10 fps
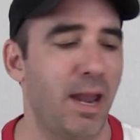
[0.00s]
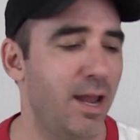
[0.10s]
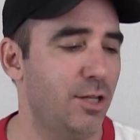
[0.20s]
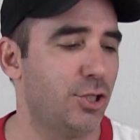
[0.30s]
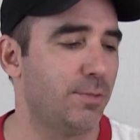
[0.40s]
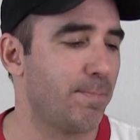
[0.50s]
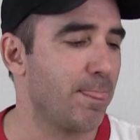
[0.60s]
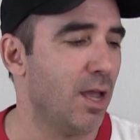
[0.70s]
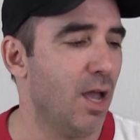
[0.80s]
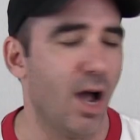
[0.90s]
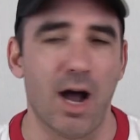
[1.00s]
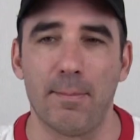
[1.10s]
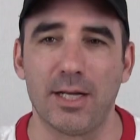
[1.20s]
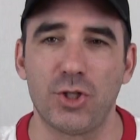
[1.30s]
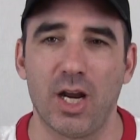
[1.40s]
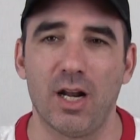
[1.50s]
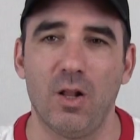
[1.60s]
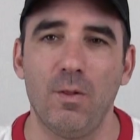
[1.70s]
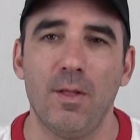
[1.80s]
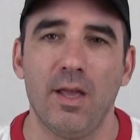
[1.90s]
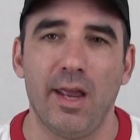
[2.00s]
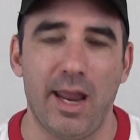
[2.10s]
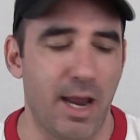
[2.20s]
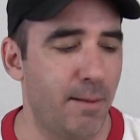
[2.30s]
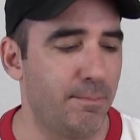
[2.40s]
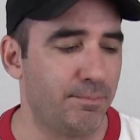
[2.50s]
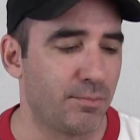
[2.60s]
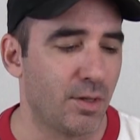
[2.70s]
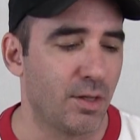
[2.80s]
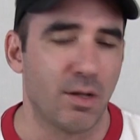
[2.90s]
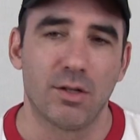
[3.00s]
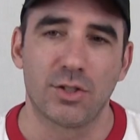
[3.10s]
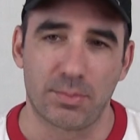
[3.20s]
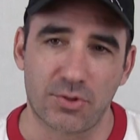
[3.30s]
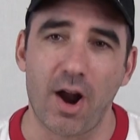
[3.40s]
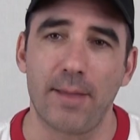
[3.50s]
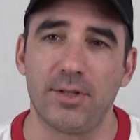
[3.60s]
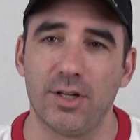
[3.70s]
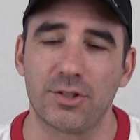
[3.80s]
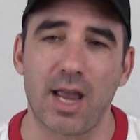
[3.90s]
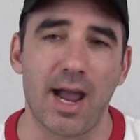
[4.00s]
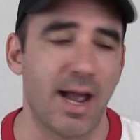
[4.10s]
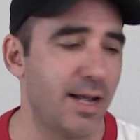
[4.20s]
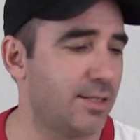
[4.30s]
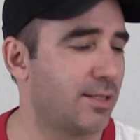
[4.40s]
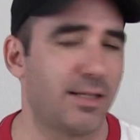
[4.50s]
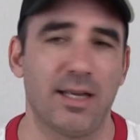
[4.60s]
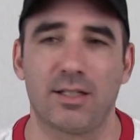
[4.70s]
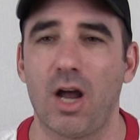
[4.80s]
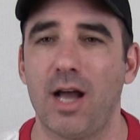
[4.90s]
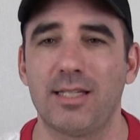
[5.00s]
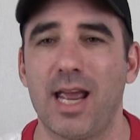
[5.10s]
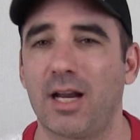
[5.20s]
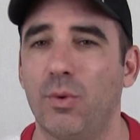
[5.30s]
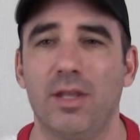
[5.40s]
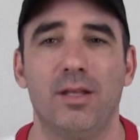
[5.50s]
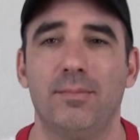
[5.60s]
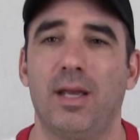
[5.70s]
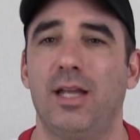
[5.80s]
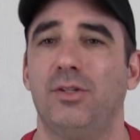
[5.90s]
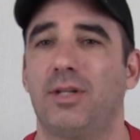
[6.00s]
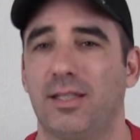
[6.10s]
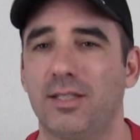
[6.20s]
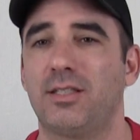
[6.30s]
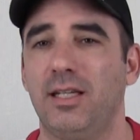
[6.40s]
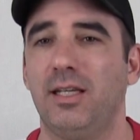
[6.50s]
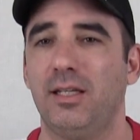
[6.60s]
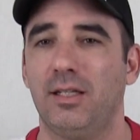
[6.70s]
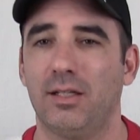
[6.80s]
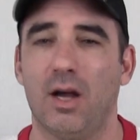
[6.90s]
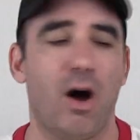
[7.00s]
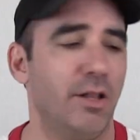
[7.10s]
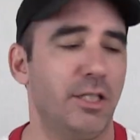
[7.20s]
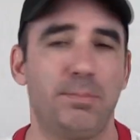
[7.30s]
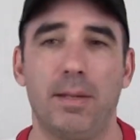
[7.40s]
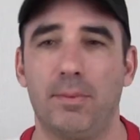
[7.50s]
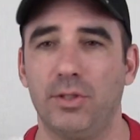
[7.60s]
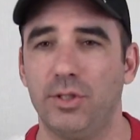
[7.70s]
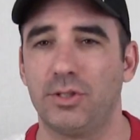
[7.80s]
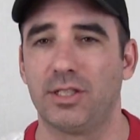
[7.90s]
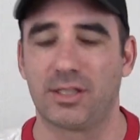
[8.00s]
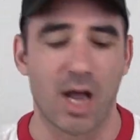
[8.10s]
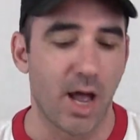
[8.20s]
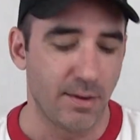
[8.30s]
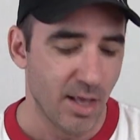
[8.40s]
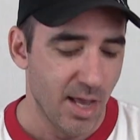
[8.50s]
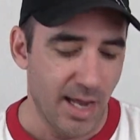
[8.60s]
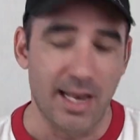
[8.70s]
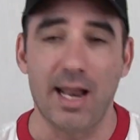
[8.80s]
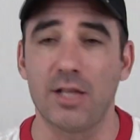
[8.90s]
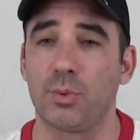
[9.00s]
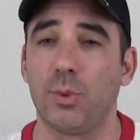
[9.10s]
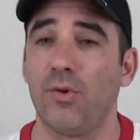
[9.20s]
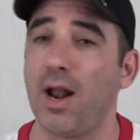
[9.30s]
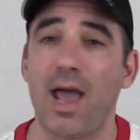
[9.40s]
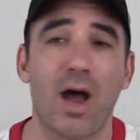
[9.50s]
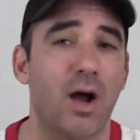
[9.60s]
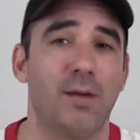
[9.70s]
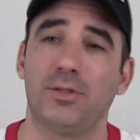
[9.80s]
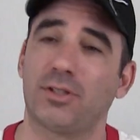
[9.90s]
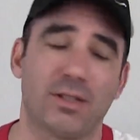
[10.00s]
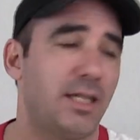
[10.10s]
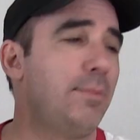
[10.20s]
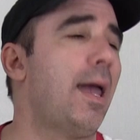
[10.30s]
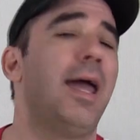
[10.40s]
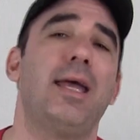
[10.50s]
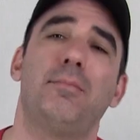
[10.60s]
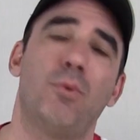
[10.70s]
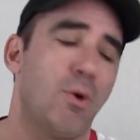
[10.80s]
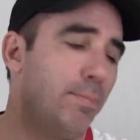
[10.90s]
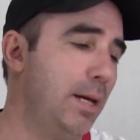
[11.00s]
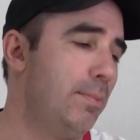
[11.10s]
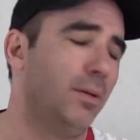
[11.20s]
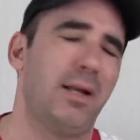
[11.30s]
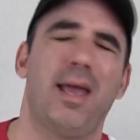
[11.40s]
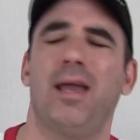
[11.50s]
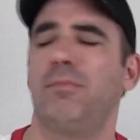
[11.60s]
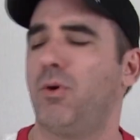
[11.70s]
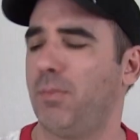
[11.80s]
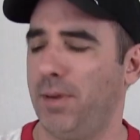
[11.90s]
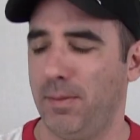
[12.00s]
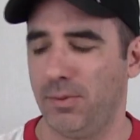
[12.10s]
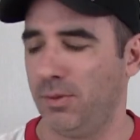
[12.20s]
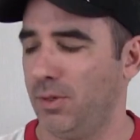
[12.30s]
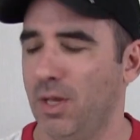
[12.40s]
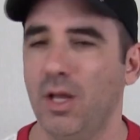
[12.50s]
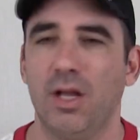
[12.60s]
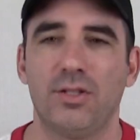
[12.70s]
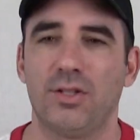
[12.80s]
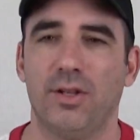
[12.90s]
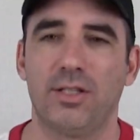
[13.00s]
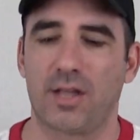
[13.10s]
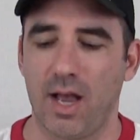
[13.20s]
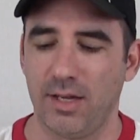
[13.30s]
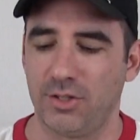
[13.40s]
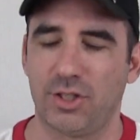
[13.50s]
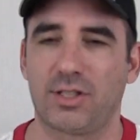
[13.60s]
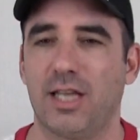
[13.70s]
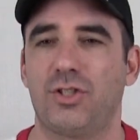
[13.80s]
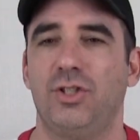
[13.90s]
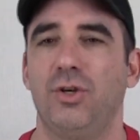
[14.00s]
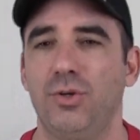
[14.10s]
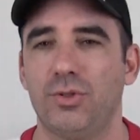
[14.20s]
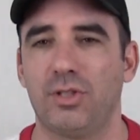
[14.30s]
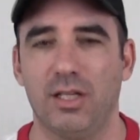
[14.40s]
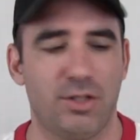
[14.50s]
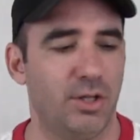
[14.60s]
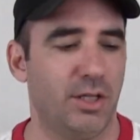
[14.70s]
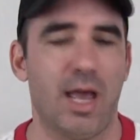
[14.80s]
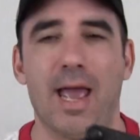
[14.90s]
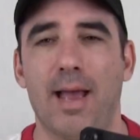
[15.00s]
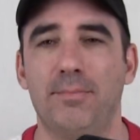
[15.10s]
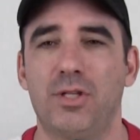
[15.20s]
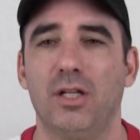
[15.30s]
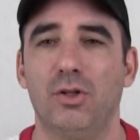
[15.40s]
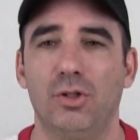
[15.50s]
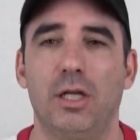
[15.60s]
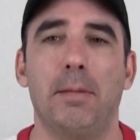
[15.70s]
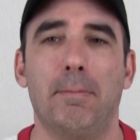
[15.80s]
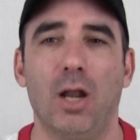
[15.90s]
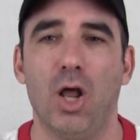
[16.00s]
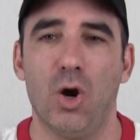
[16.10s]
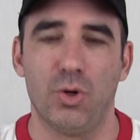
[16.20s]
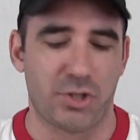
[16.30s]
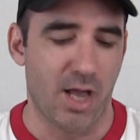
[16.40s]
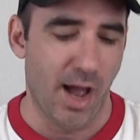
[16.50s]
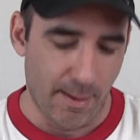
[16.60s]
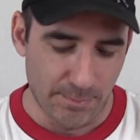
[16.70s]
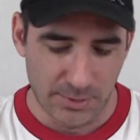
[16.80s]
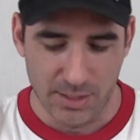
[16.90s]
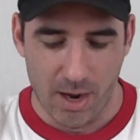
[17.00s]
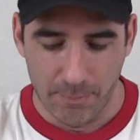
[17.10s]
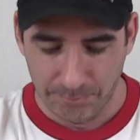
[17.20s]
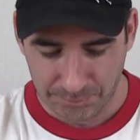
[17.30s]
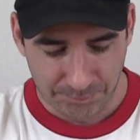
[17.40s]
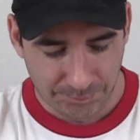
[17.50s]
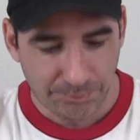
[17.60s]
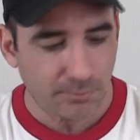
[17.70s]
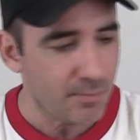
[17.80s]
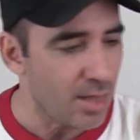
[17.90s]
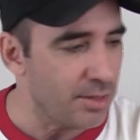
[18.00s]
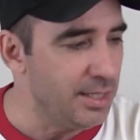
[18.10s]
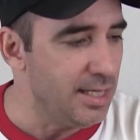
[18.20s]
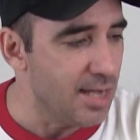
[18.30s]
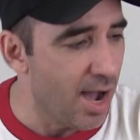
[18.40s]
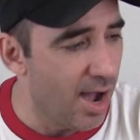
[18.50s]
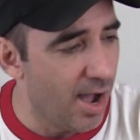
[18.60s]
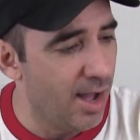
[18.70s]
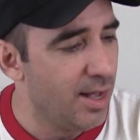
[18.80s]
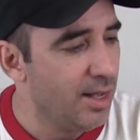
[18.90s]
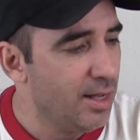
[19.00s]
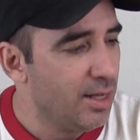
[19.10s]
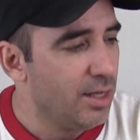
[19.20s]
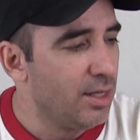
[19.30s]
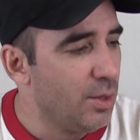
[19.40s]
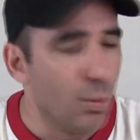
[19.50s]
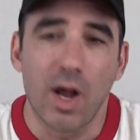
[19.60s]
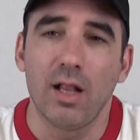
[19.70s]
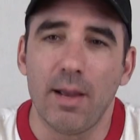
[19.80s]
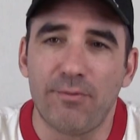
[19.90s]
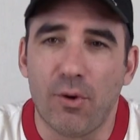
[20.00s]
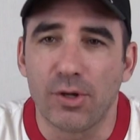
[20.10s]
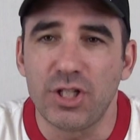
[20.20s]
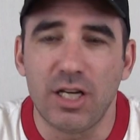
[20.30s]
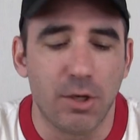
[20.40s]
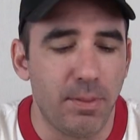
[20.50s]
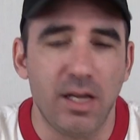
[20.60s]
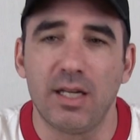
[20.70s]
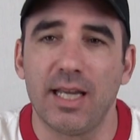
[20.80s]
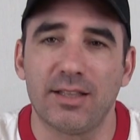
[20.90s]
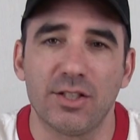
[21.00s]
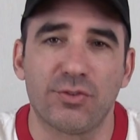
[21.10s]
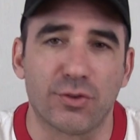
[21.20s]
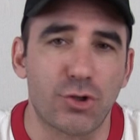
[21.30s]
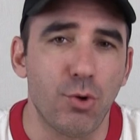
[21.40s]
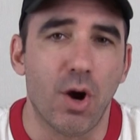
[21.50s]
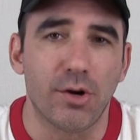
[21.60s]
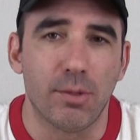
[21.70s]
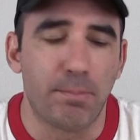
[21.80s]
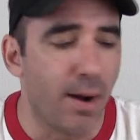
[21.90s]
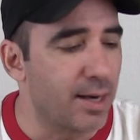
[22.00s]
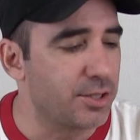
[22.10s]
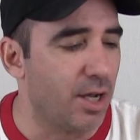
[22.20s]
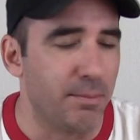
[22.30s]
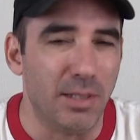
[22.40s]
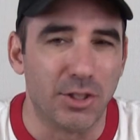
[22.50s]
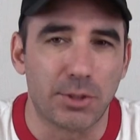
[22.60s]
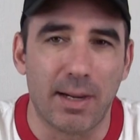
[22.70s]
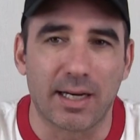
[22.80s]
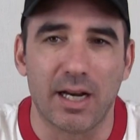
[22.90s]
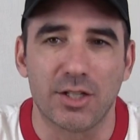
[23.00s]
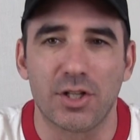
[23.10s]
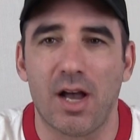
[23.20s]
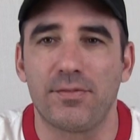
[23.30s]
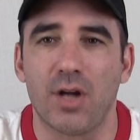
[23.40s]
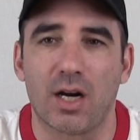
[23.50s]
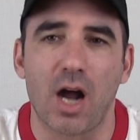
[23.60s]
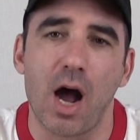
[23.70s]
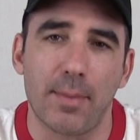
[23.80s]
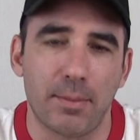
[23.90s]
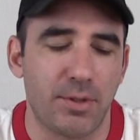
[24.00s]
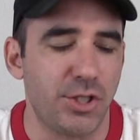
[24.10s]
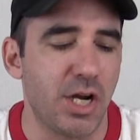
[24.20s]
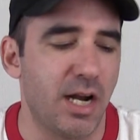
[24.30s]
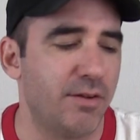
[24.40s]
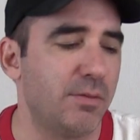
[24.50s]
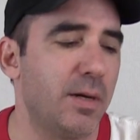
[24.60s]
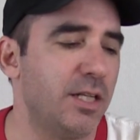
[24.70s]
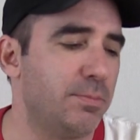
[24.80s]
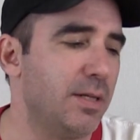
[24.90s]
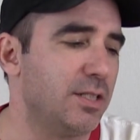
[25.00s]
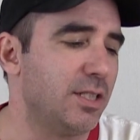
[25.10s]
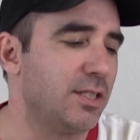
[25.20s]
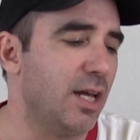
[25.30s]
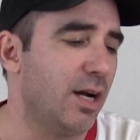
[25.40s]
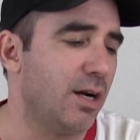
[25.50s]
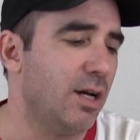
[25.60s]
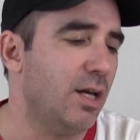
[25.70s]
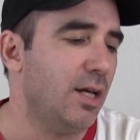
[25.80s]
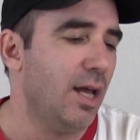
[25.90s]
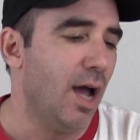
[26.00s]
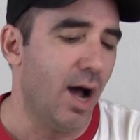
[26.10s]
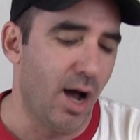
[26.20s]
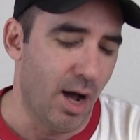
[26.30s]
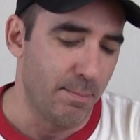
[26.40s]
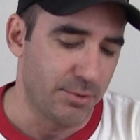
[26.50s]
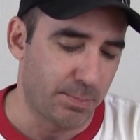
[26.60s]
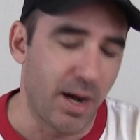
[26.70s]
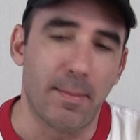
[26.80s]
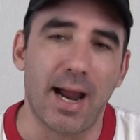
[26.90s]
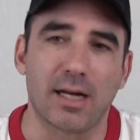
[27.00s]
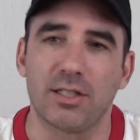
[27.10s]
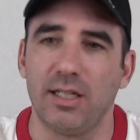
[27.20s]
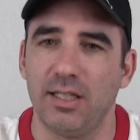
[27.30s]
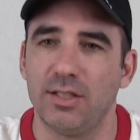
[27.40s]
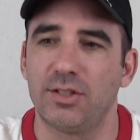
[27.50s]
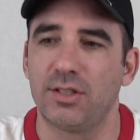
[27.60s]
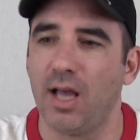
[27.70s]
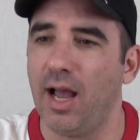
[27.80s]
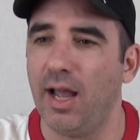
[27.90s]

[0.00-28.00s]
page, my channel, and subscribe to those guys, get in contact with them, and you'll get to see all these people use this gun. And then as we run out, I'm just going to keep adding more people and adding more people, so this gun just gets used until it absolutely blows up. So the Well M4 CQB, you can get this for $200 on milspecairsoft.com. I appreciate everybody's business there. Spare magazines,